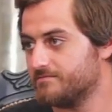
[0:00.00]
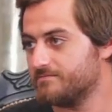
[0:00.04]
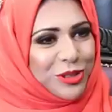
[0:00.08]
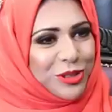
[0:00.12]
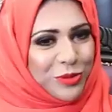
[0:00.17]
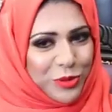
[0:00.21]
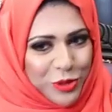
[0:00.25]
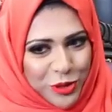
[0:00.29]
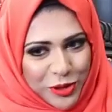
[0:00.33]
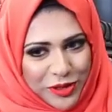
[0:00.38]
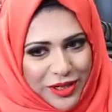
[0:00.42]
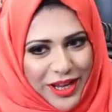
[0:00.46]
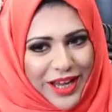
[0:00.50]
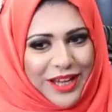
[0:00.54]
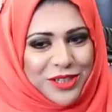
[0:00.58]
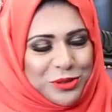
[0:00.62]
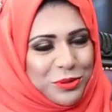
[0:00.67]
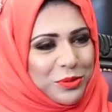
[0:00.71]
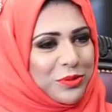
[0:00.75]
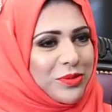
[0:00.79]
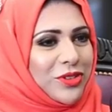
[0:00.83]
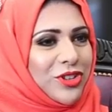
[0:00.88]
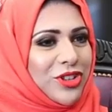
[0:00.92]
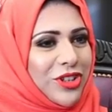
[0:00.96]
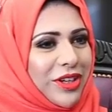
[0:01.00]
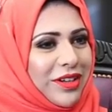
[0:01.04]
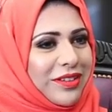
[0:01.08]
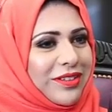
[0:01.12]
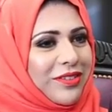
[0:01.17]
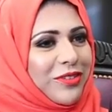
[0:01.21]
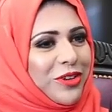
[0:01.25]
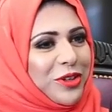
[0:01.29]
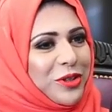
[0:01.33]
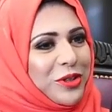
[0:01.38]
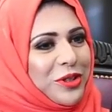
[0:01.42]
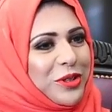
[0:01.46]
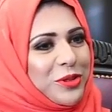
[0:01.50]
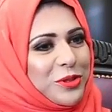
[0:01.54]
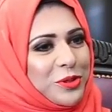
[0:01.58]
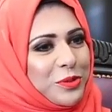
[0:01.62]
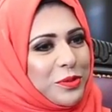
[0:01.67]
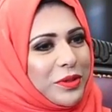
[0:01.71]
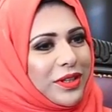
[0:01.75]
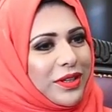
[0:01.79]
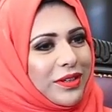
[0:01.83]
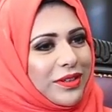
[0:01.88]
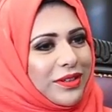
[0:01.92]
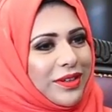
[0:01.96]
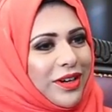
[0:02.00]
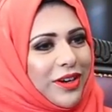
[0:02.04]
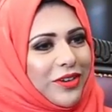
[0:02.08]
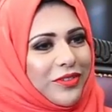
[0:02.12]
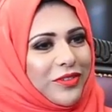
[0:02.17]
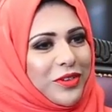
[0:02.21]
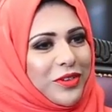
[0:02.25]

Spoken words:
So would you like to share the good news with our